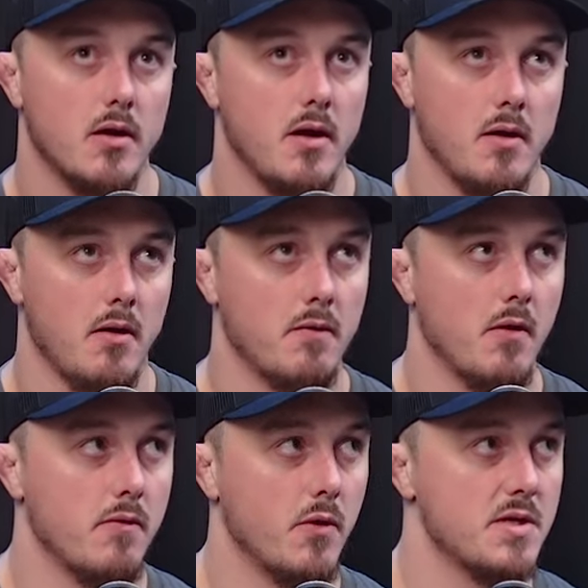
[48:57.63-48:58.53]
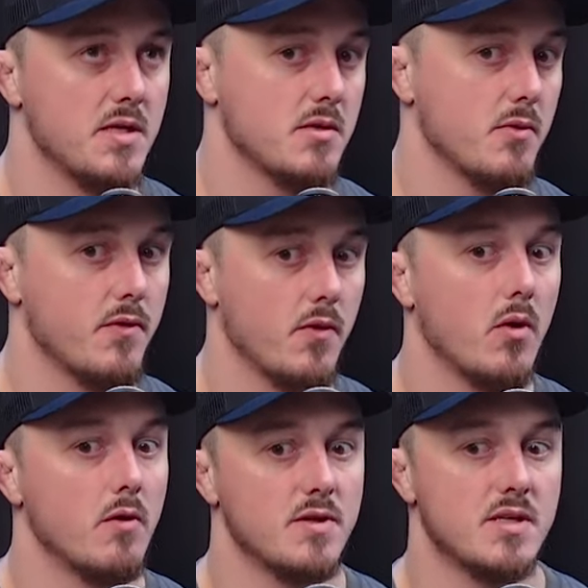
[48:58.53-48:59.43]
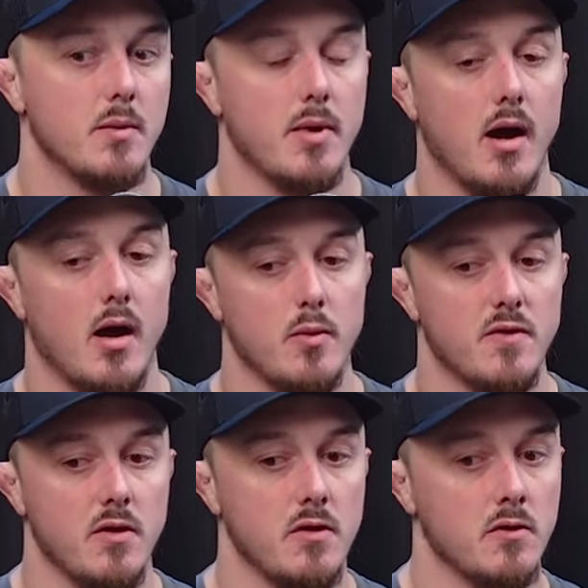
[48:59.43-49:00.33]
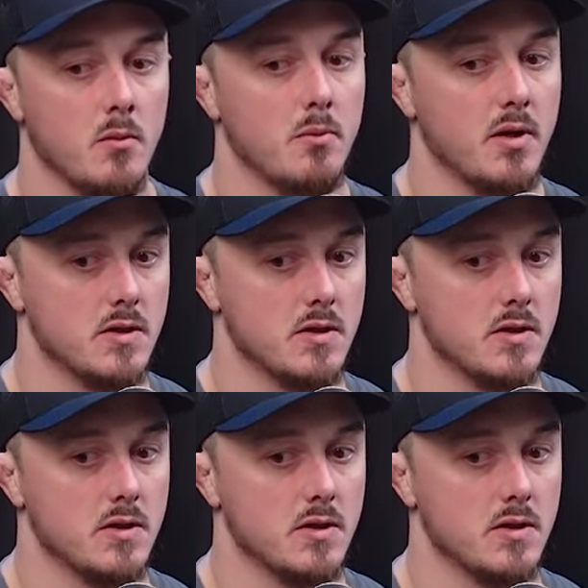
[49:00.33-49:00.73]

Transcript: Like, I voiced this before, obviously, about how we've seen some big